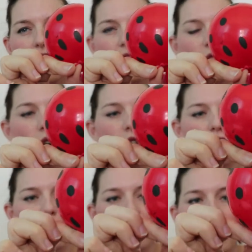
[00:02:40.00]
that knot
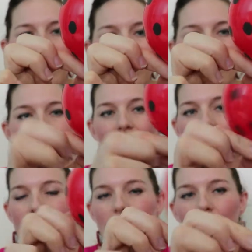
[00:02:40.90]
on the other
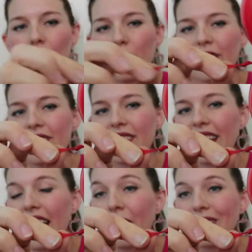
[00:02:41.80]
side of the twist, see
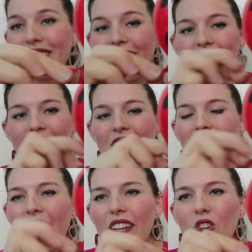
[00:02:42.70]
how it's there,
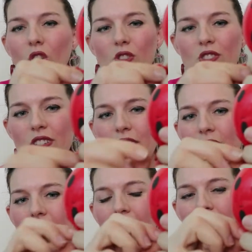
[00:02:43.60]
and not
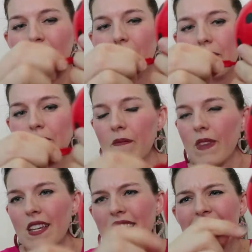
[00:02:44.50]

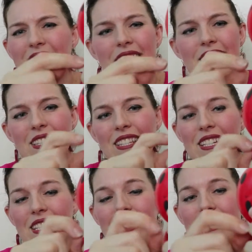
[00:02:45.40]
um, just
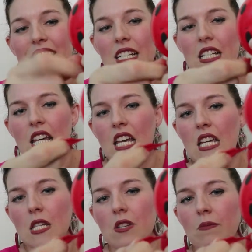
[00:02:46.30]
the
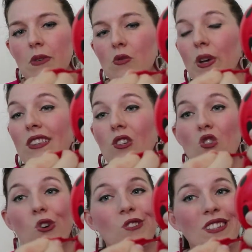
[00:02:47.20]
end between the
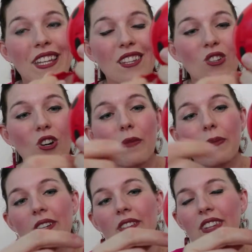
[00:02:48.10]
nozzle and the knot
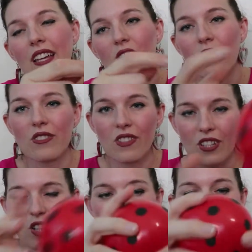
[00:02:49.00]
because that knot's going
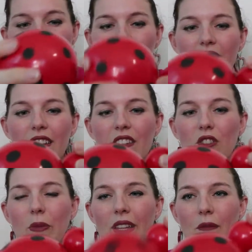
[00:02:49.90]
to help lock it in a
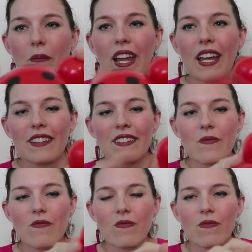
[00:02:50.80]
little bit in
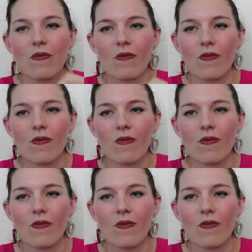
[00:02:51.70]
place